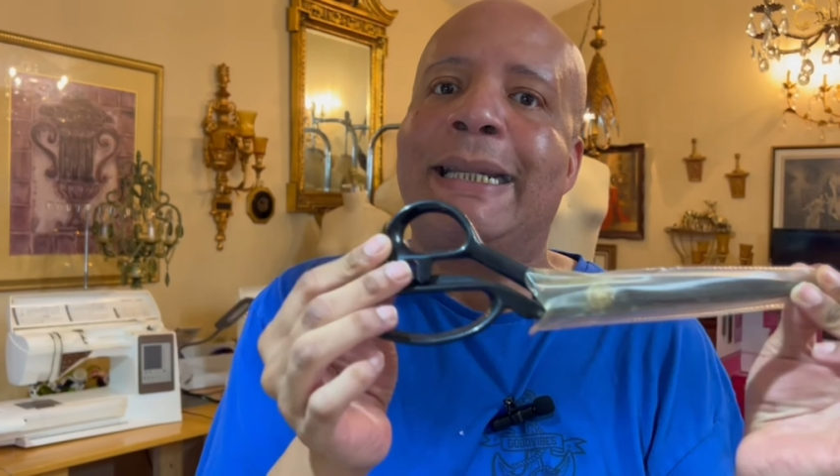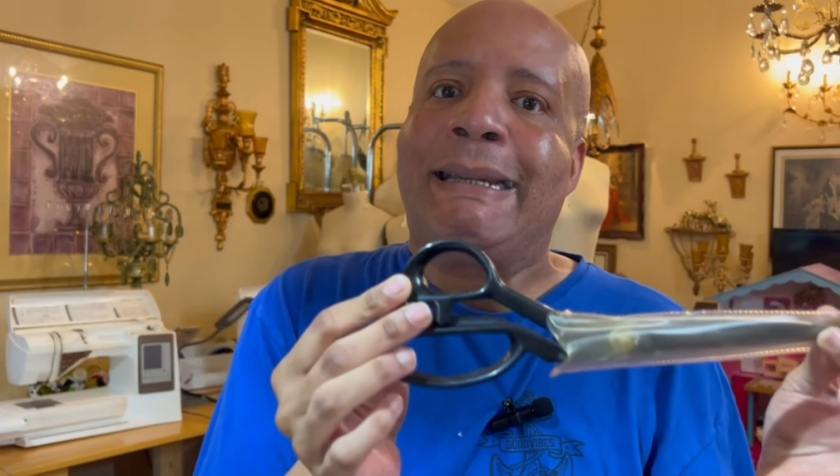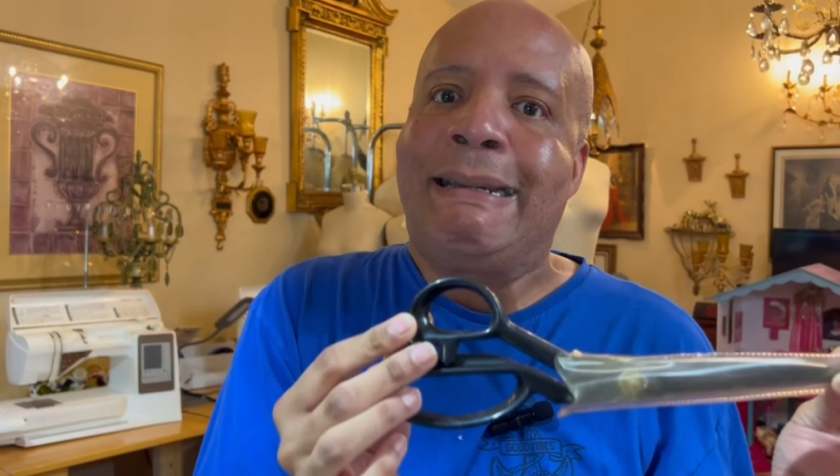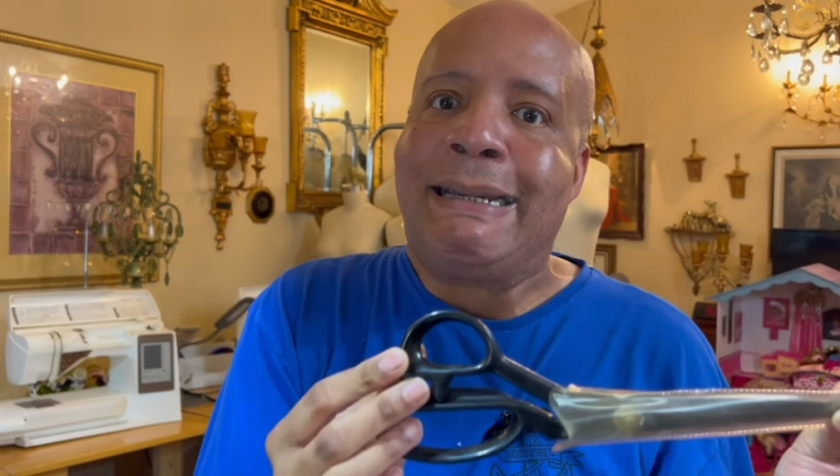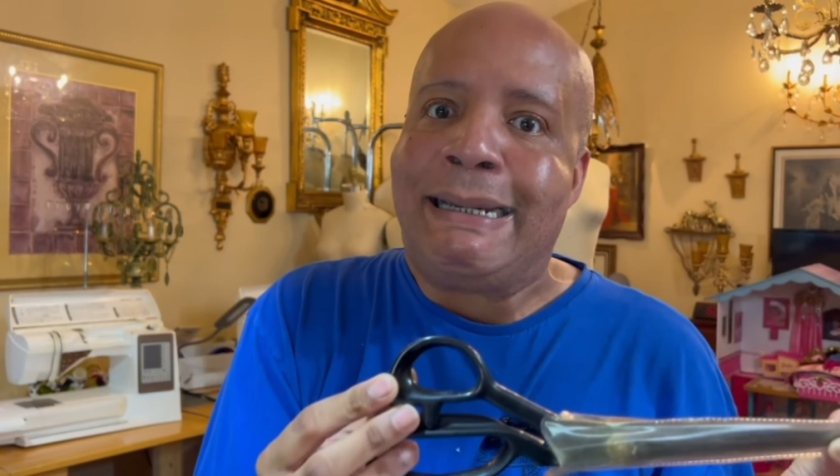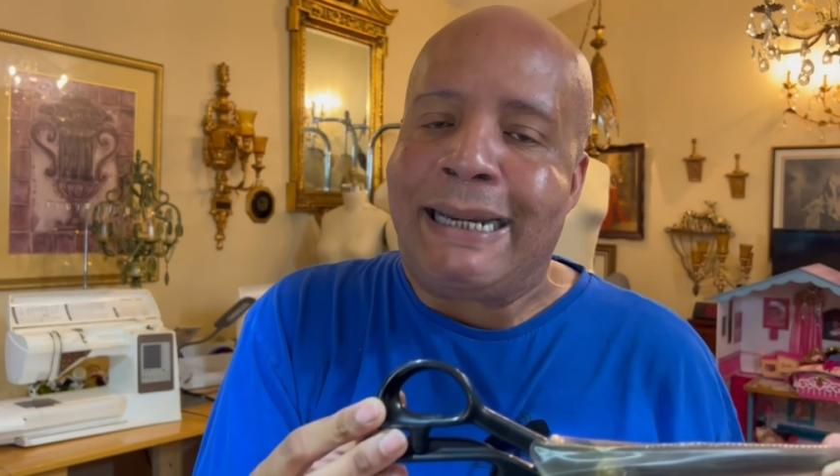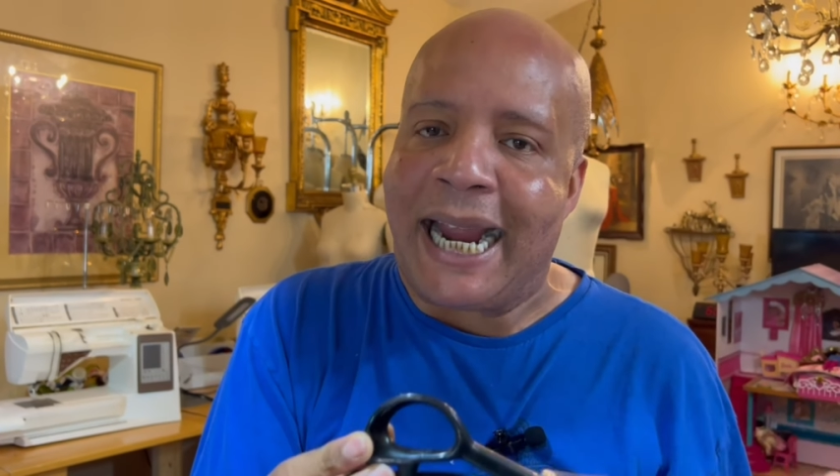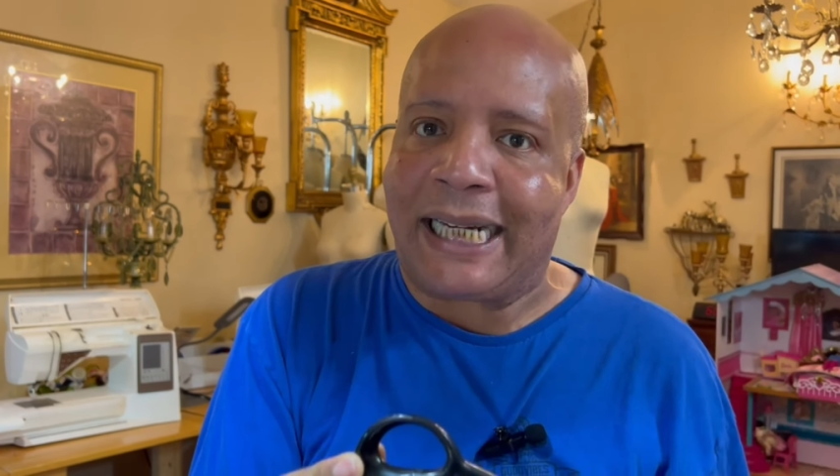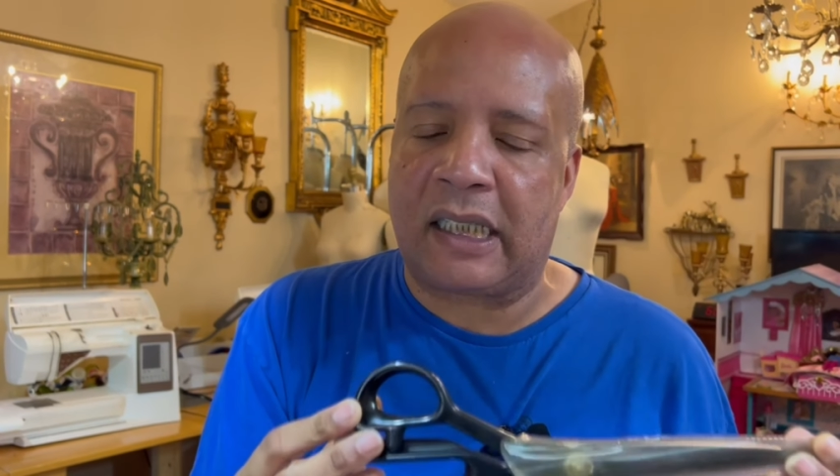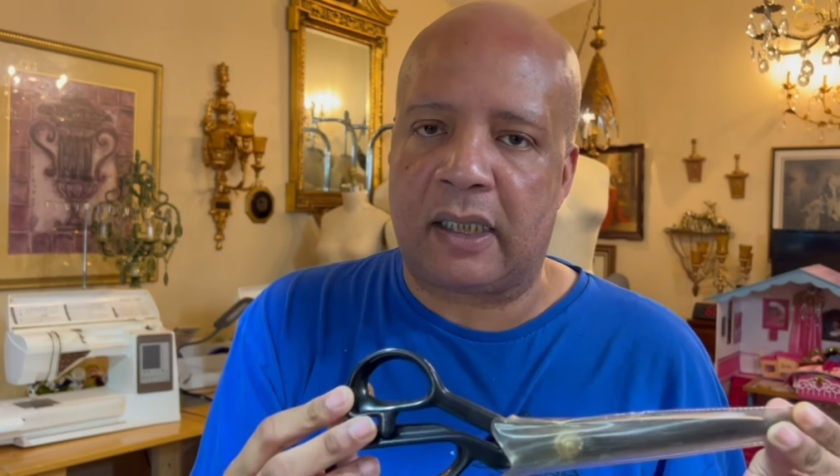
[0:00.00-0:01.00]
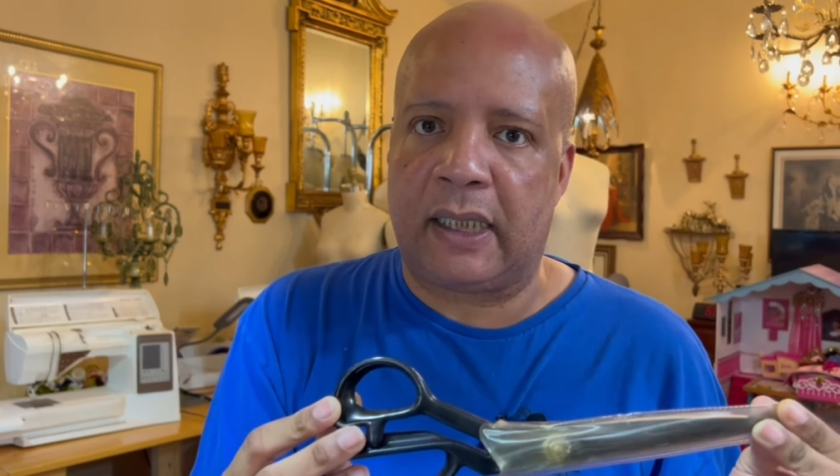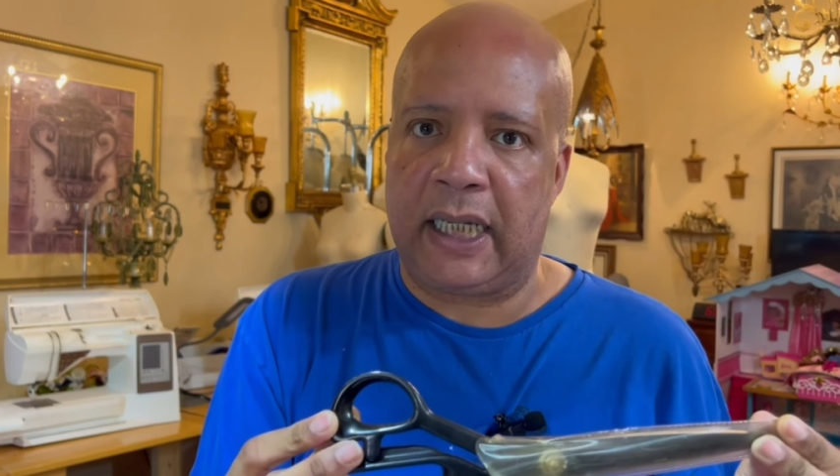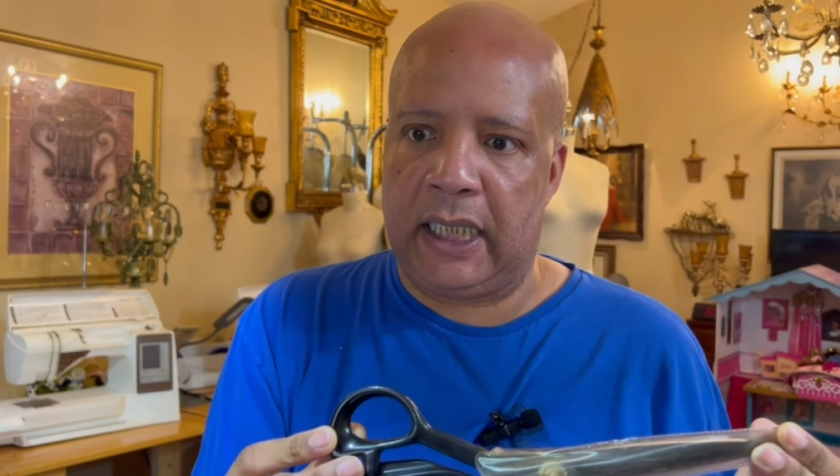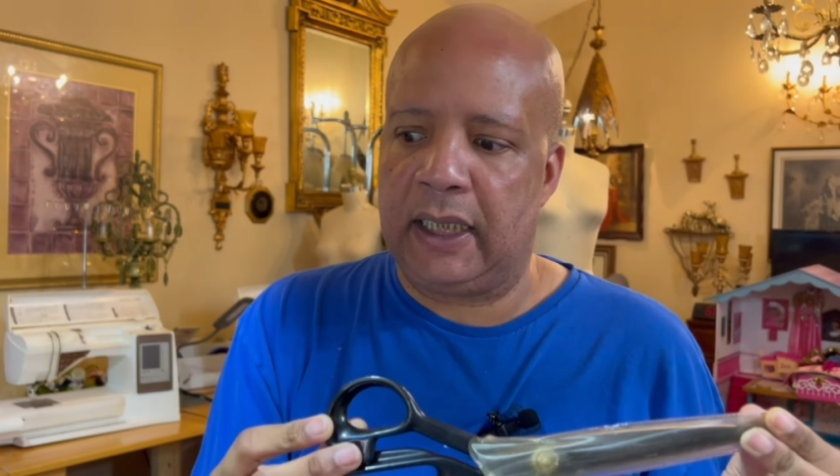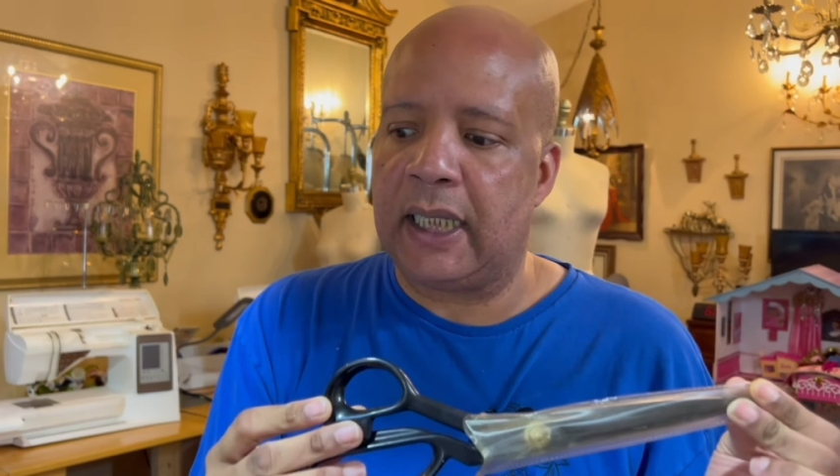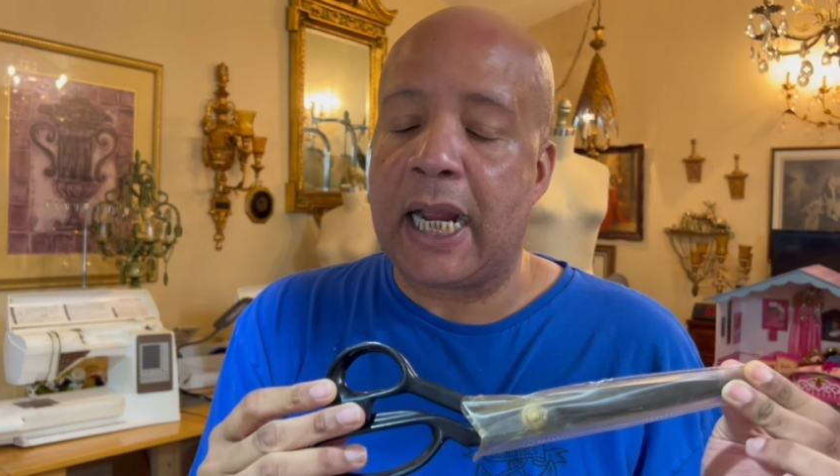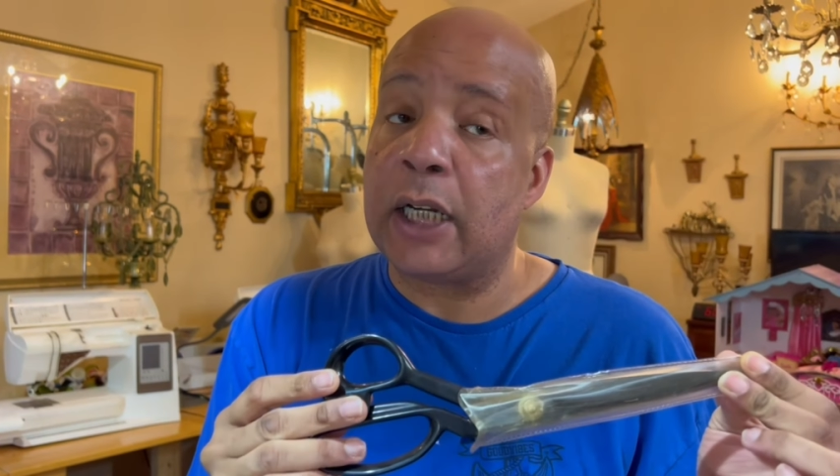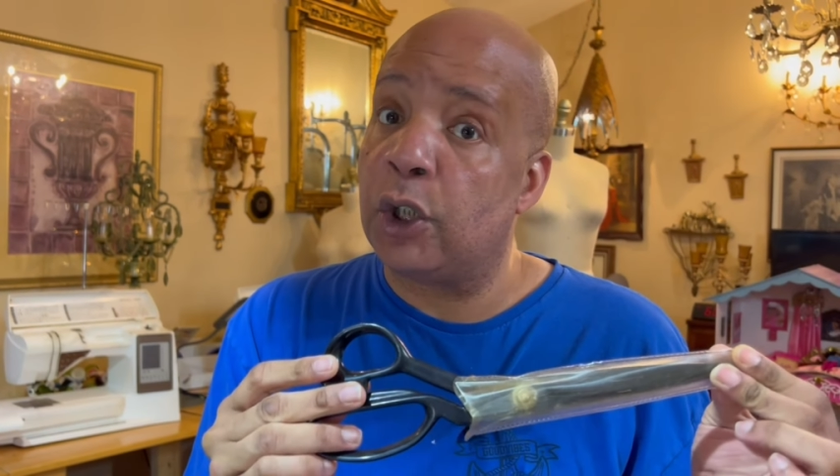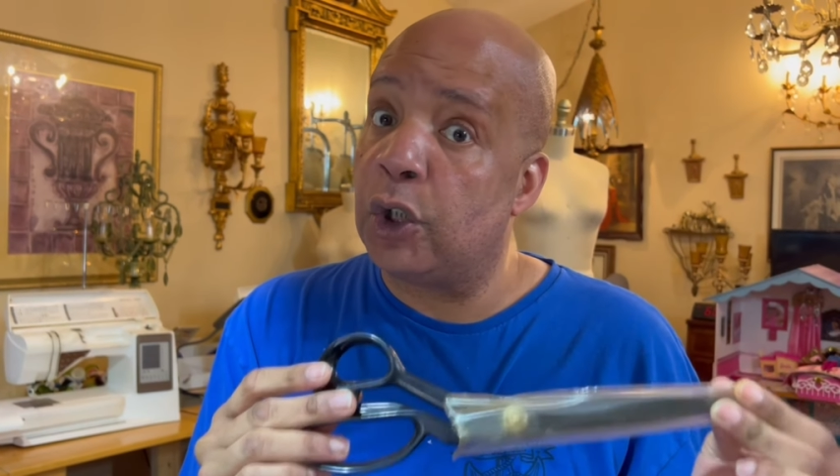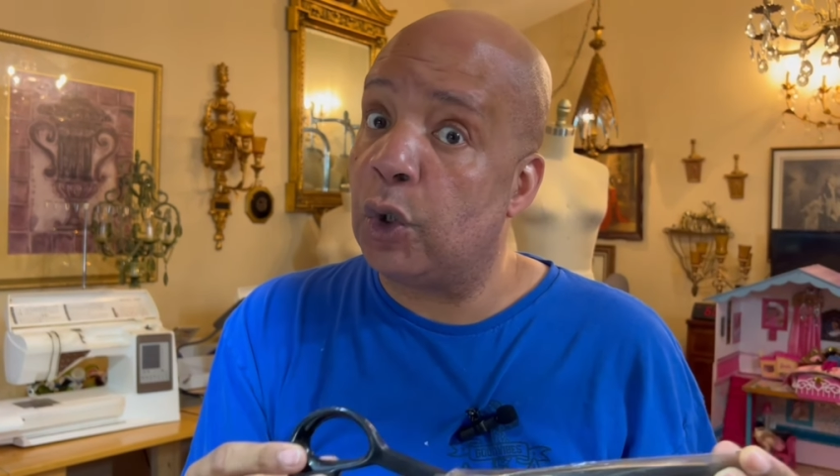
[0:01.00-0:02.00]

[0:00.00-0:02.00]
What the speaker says: next thing that I